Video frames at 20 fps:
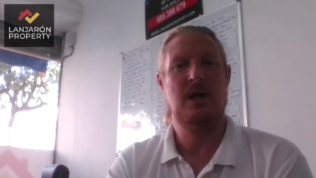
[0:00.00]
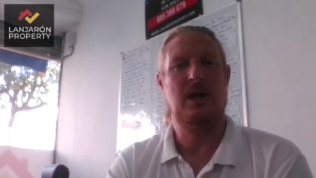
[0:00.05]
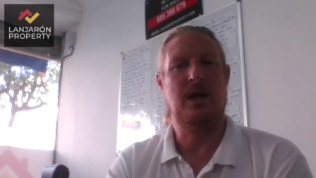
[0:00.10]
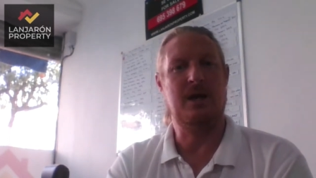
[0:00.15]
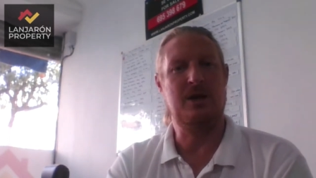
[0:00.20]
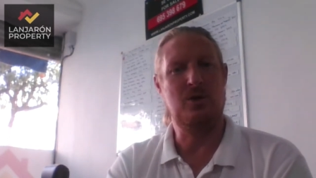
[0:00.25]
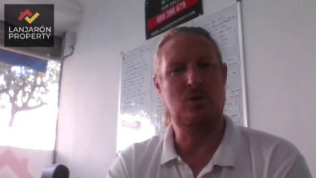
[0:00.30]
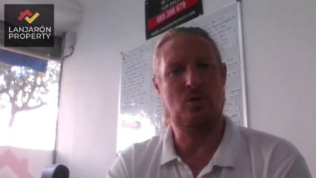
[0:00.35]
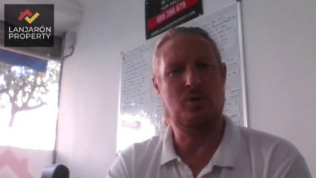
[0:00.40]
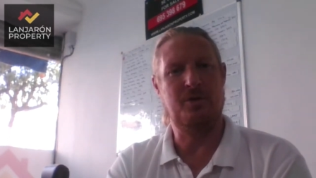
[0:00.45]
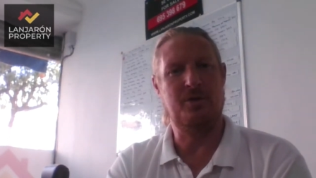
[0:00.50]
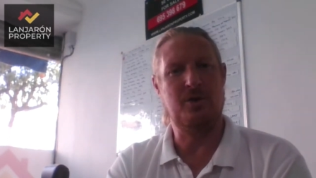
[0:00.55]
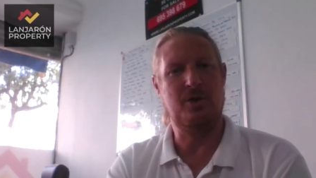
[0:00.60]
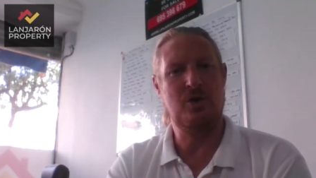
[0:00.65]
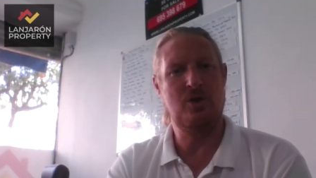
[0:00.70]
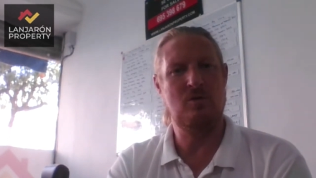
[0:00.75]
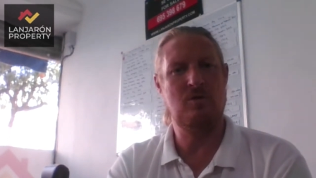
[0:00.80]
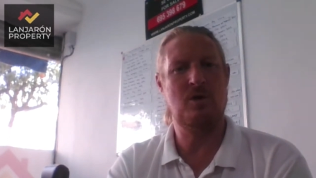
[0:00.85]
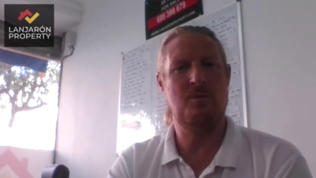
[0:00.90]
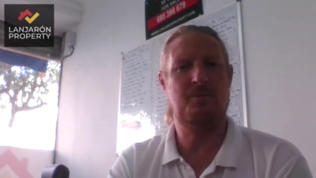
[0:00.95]
in Northern
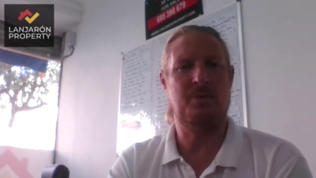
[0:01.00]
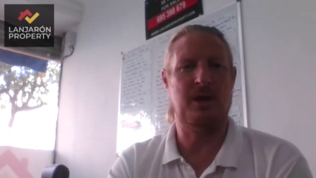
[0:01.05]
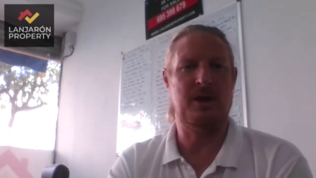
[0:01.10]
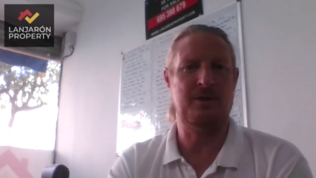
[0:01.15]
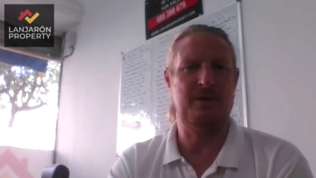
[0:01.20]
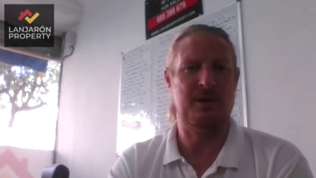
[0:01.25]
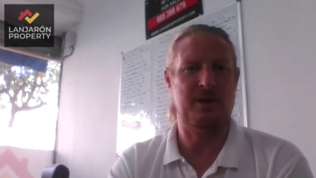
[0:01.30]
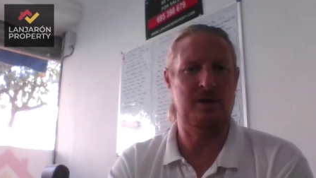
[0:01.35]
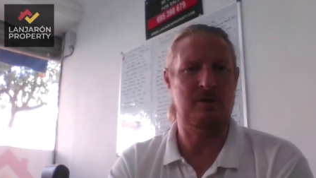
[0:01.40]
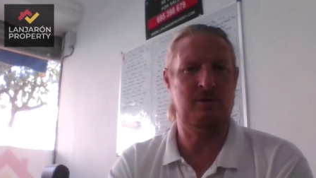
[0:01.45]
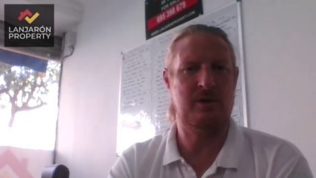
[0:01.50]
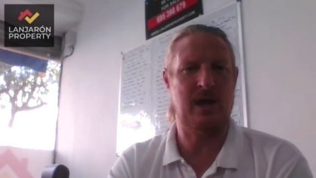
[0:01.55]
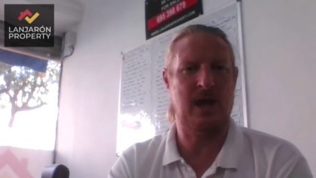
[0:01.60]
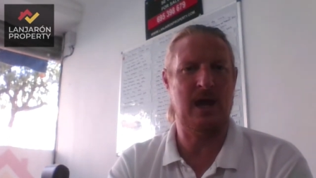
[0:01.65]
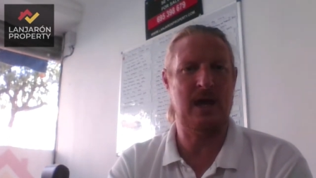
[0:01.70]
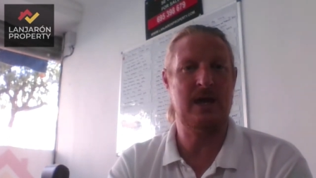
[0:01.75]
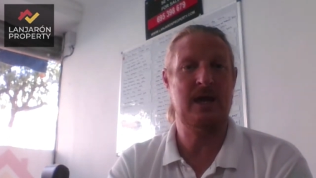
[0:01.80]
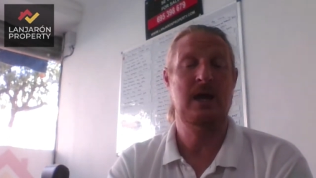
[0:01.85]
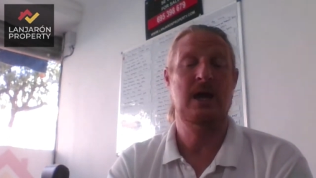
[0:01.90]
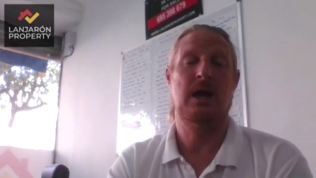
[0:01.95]
Europe, in the
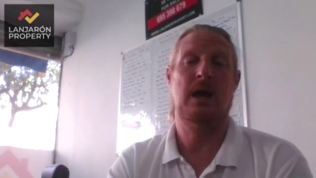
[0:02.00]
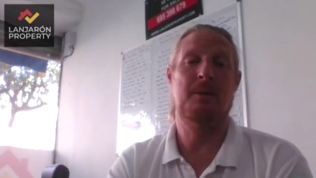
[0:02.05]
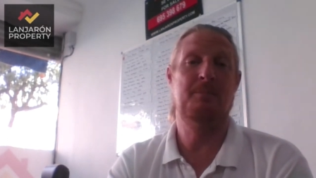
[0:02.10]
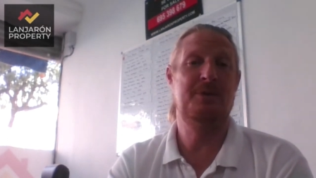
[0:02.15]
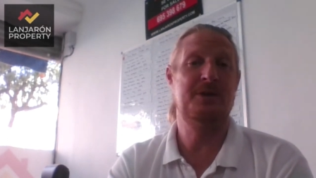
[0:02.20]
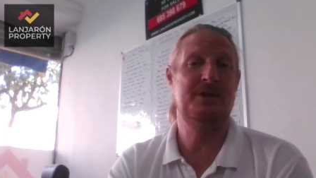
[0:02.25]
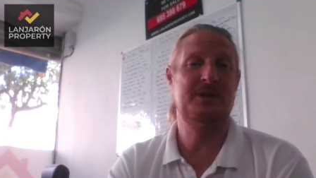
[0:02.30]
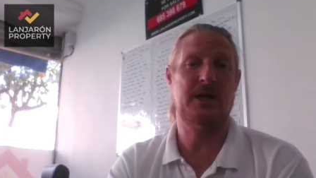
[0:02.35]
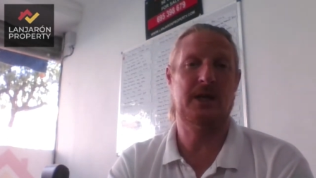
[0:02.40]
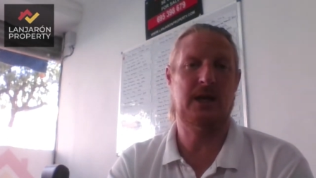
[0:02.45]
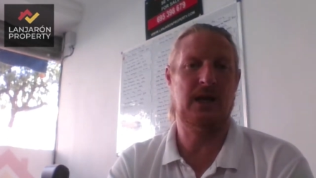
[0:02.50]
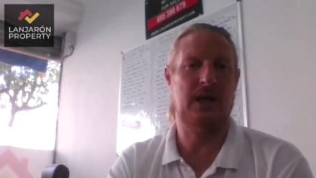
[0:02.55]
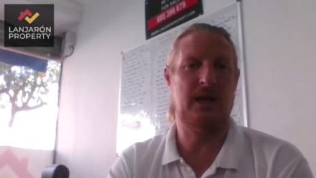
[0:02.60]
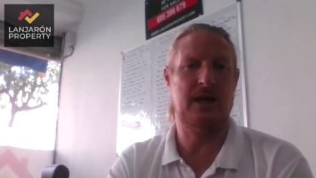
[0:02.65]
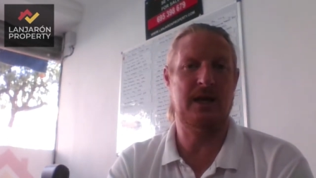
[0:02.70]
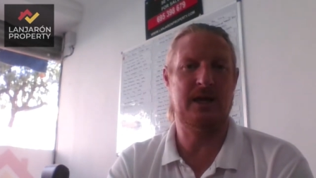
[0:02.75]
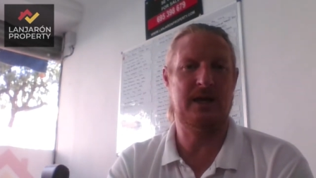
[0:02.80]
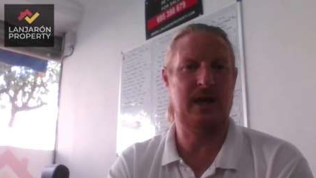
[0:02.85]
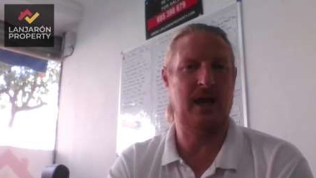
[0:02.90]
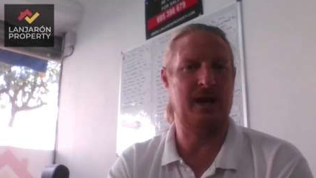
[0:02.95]
UK, and
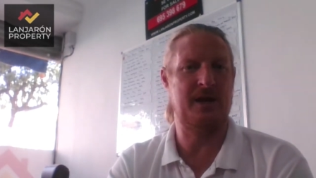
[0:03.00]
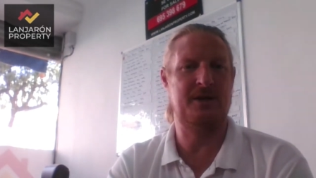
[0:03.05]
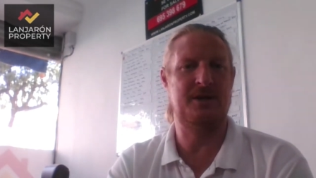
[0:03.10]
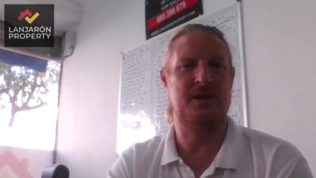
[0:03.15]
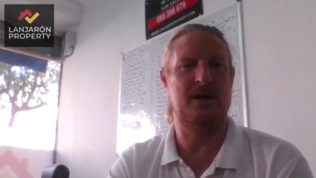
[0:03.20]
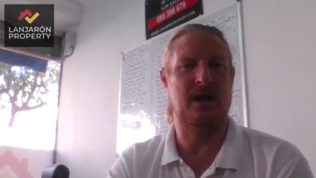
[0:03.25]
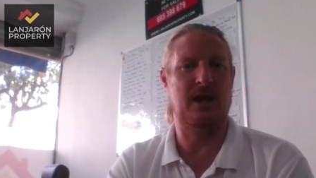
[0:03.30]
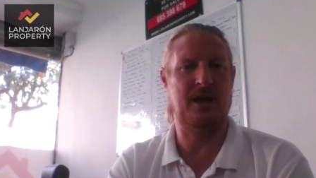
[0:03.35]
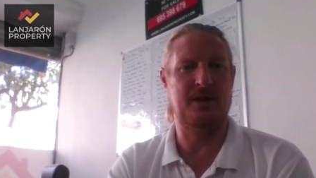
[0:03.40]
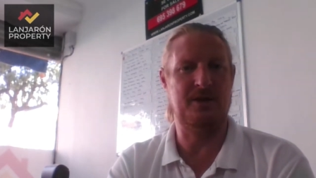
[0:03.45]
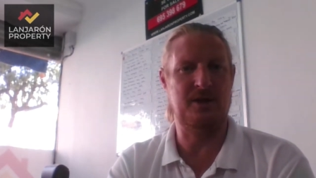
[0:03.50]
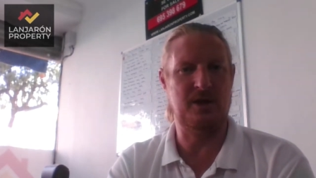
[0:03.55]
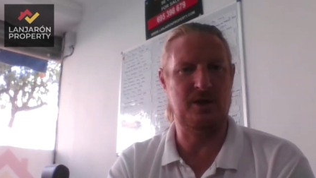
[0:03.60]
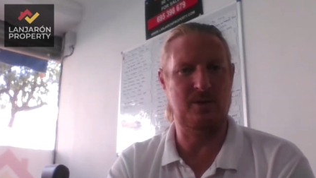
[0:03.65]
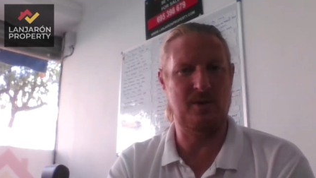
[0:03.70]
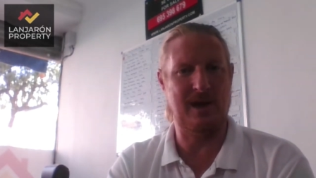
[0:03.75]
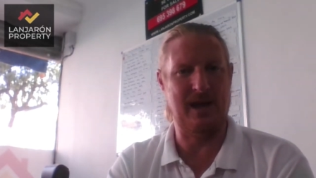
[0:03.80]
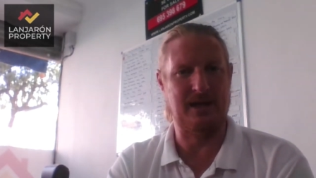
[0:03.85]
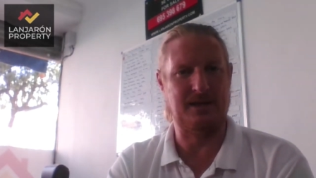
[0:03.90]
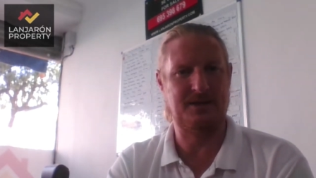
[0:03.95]
particularly in Canada and the
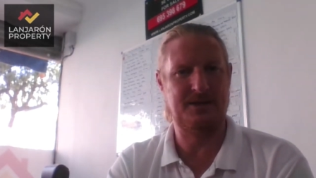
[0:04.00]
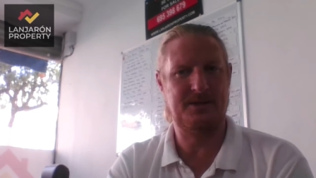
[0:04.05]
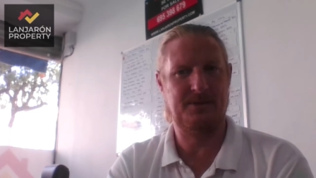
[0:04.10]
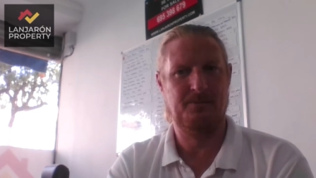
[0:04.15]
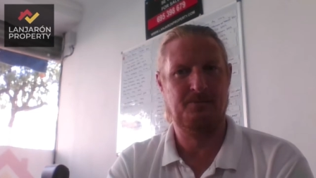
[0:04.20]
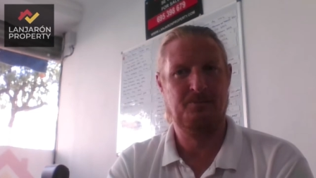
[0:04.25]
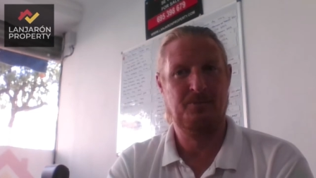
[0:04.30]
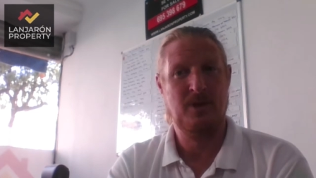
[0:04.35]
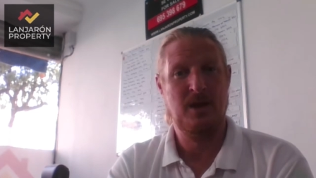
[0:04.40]
US.